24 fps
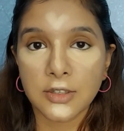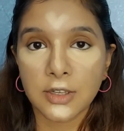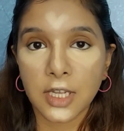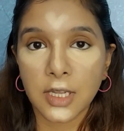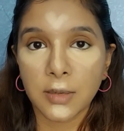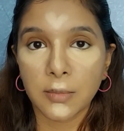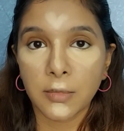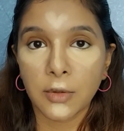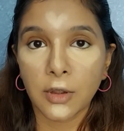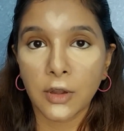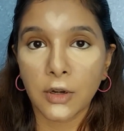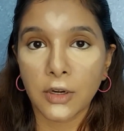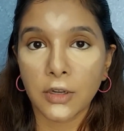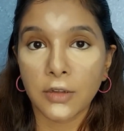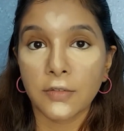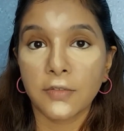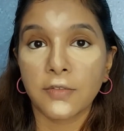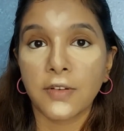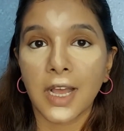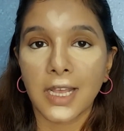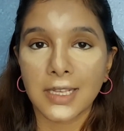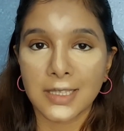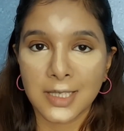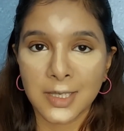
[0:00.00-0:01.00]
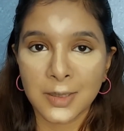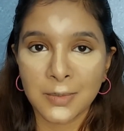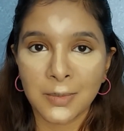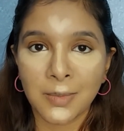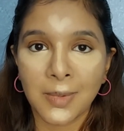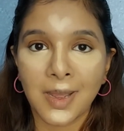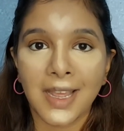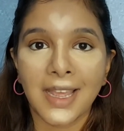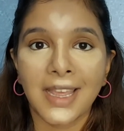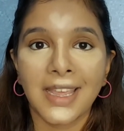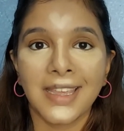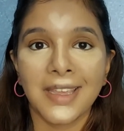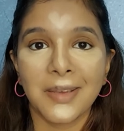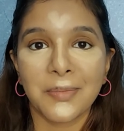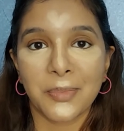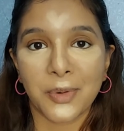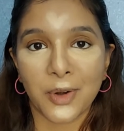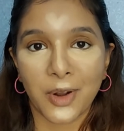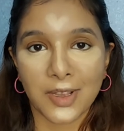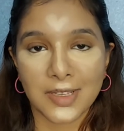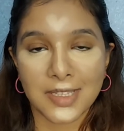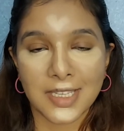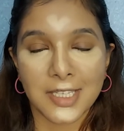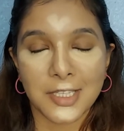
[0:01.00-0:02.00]
so I'm gonna fasten my
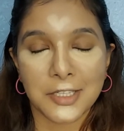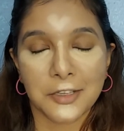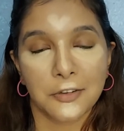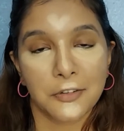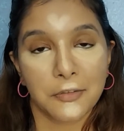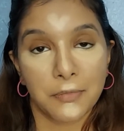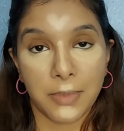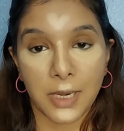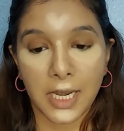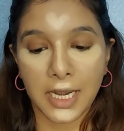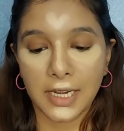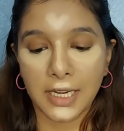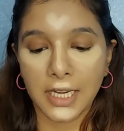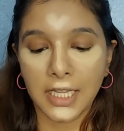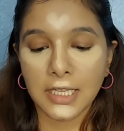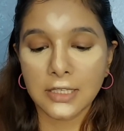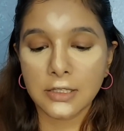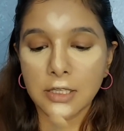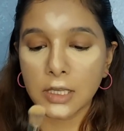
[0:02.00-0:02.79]
process of blending.